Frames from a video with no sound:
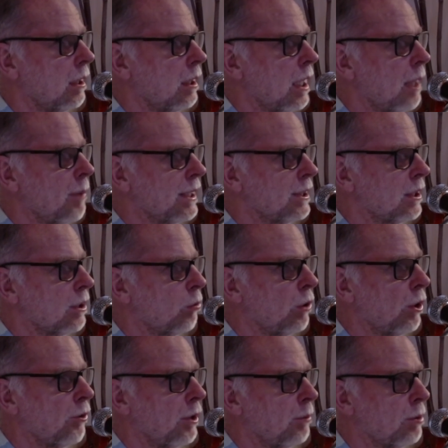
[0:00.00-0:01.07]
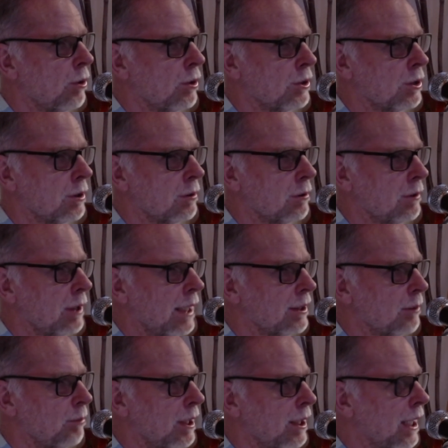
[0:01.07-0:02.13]
imagine a wealthy person has a
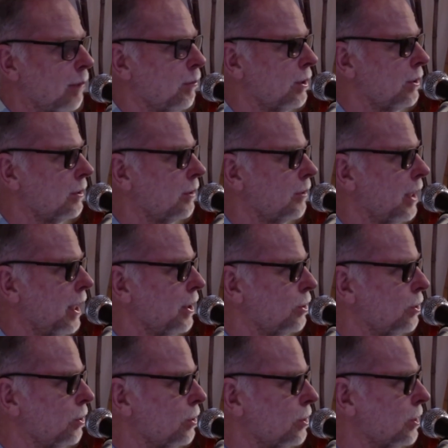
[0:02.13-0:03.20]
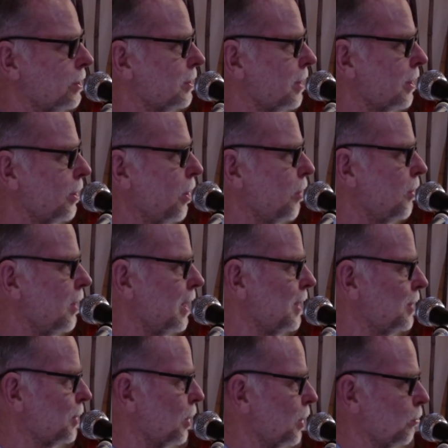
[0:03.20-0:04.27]
big cupboard and he chooses the clothing he's
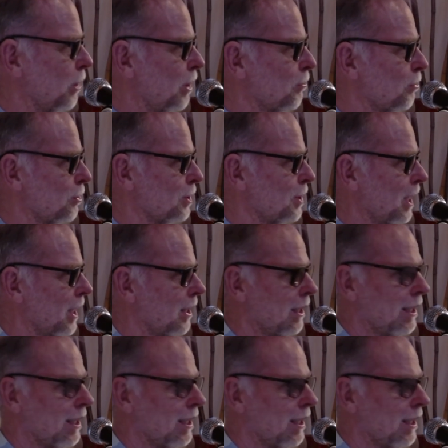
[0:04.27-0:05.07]
going to wear for the day.